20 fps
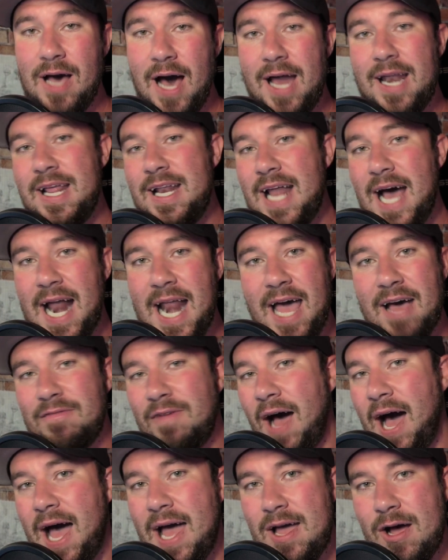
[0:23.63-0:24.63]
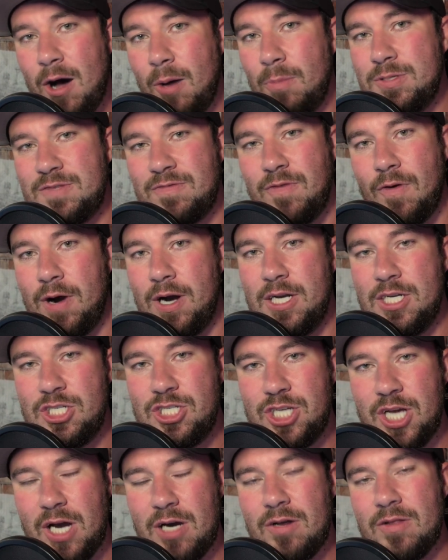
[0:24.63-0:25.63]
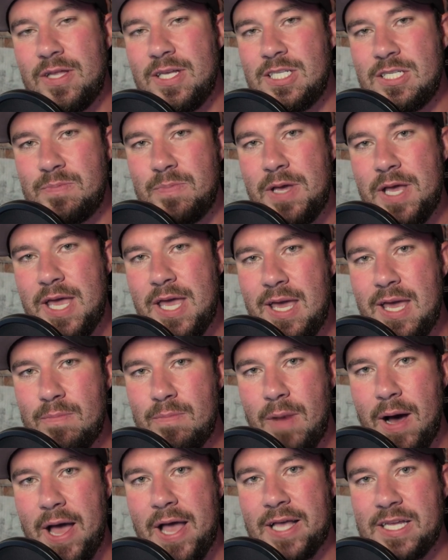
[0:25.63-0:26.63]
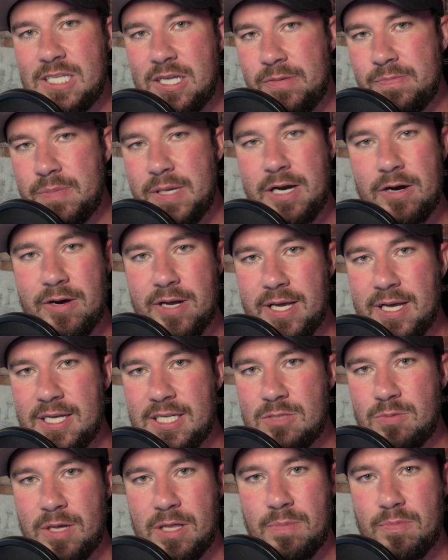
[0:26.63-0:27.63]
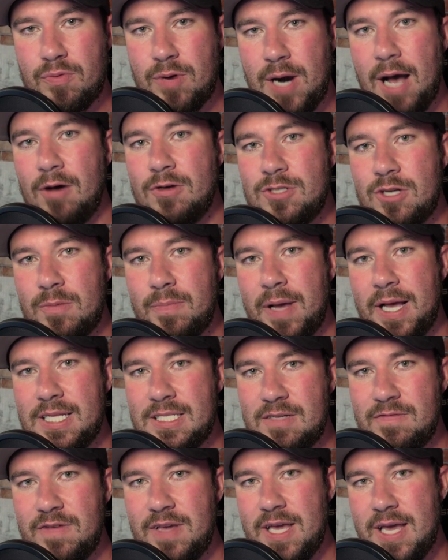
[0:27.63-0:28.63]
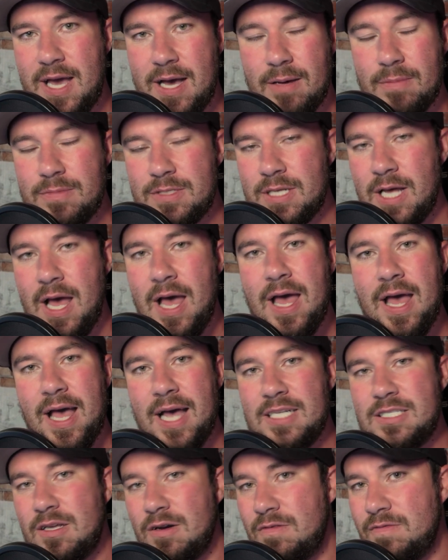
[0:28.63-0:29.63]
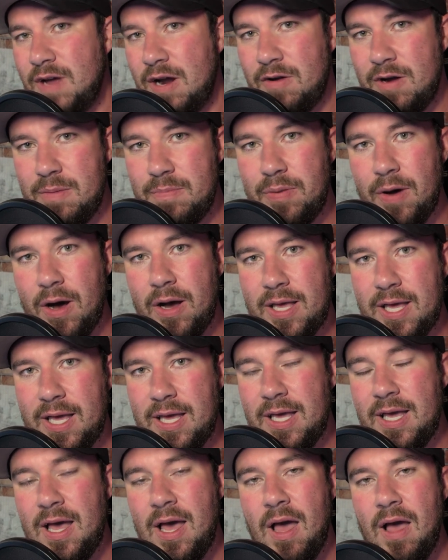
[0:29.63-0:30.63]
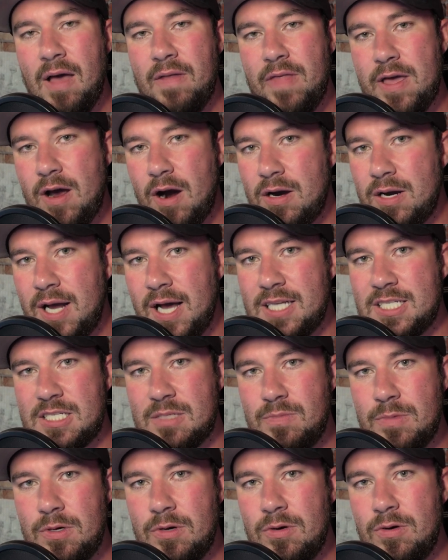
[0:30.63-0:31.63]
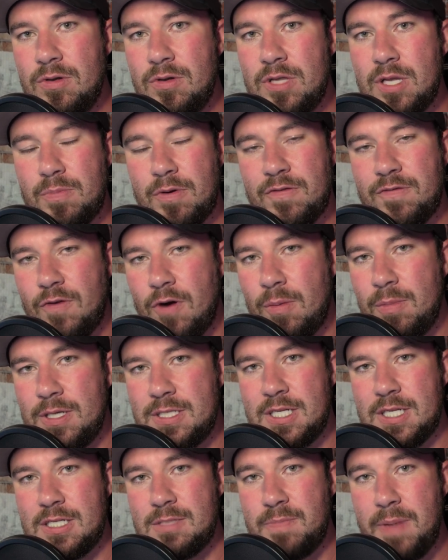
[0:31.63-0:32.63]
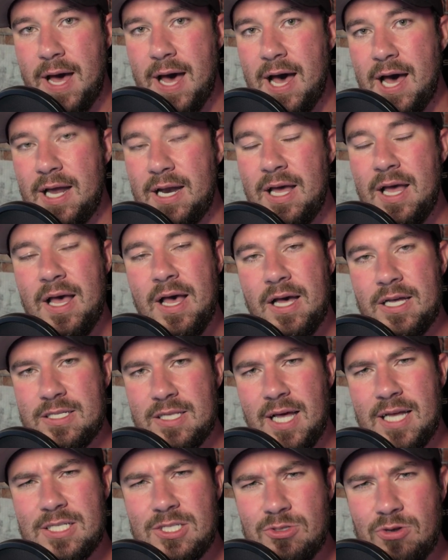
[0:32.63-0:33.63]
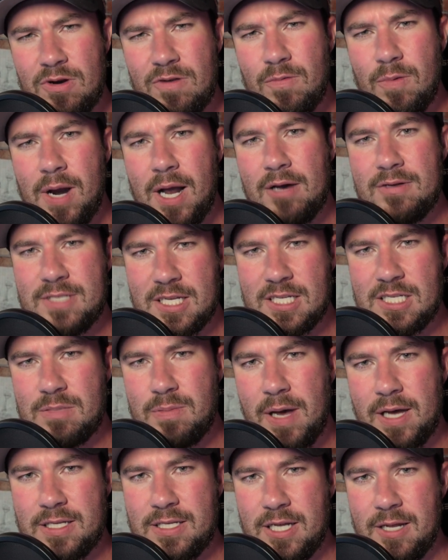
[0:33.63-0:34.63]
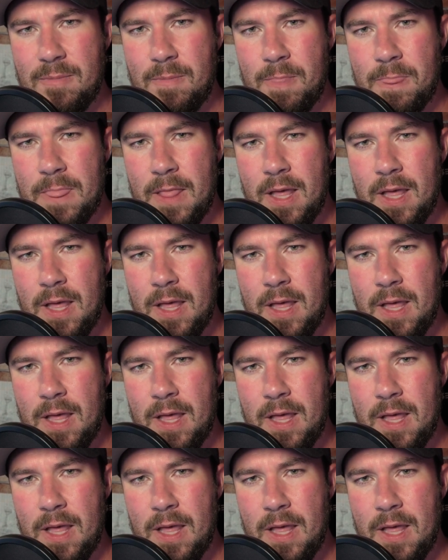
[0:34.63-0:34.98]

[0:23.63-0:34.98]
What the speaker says: I did not have high hopes for it. Generally speaking, my experience with browser-based VMs is they're very buggy, they are not smooth, the performance is bad, so that's sort of what I was expecting.